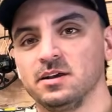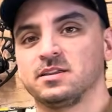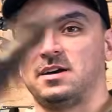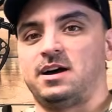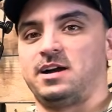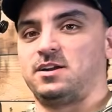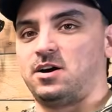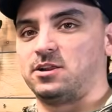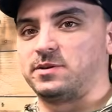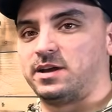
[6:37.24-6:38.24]
the hide
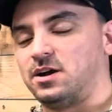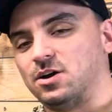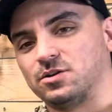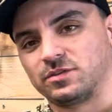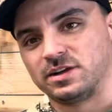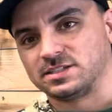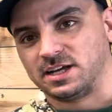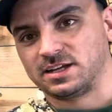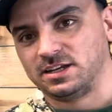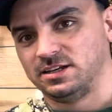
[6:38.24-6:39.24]
all the way over and
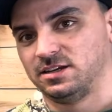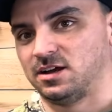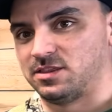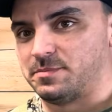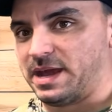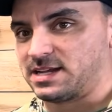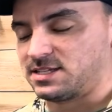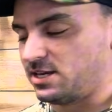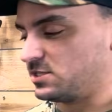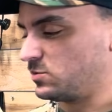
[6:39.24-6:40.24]
tuck it on the back
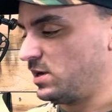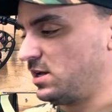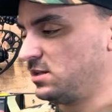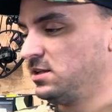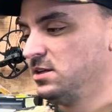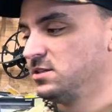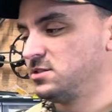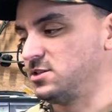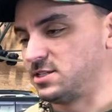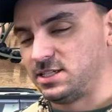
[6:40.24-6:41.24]
side as well,
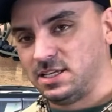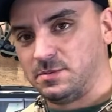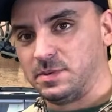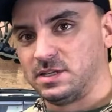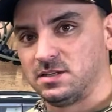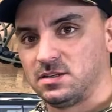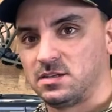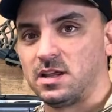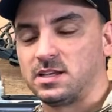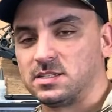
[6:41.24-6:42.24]
just to keep it
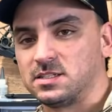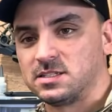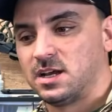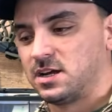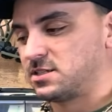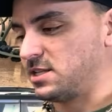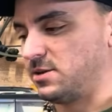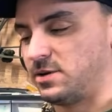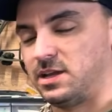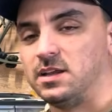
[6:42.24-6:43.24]
nice and snug, so
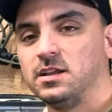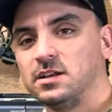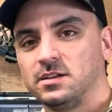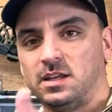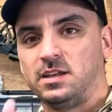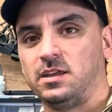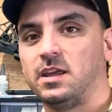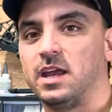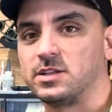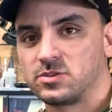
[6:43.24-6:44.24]
that way
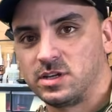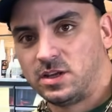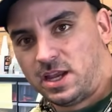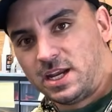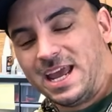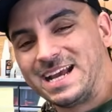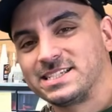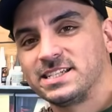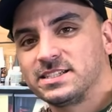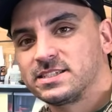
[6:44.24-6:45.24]
any entry and
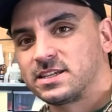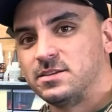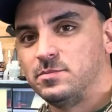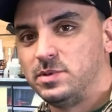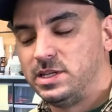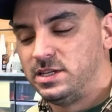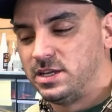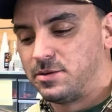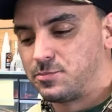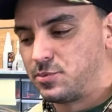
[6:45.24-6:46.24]
exits can be
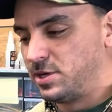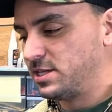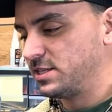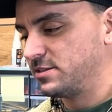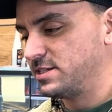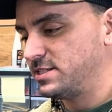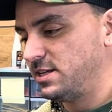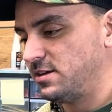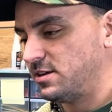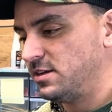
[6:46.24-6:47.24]
pretty clearly
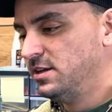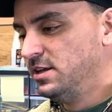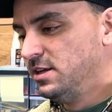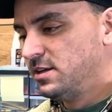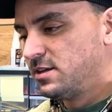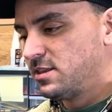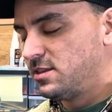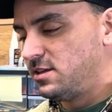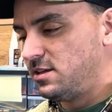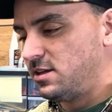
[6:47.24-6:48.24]
seen on
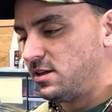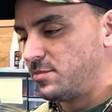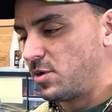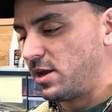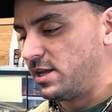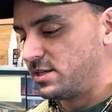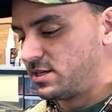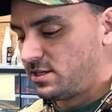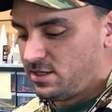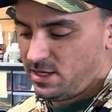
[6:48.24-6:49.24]
the Broadhead
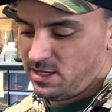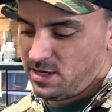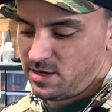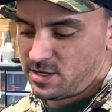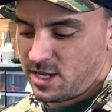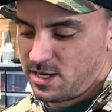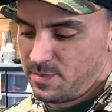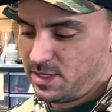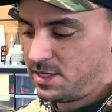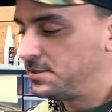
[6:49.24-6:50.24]
and their cutting
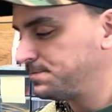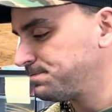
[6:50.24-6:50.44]
ability.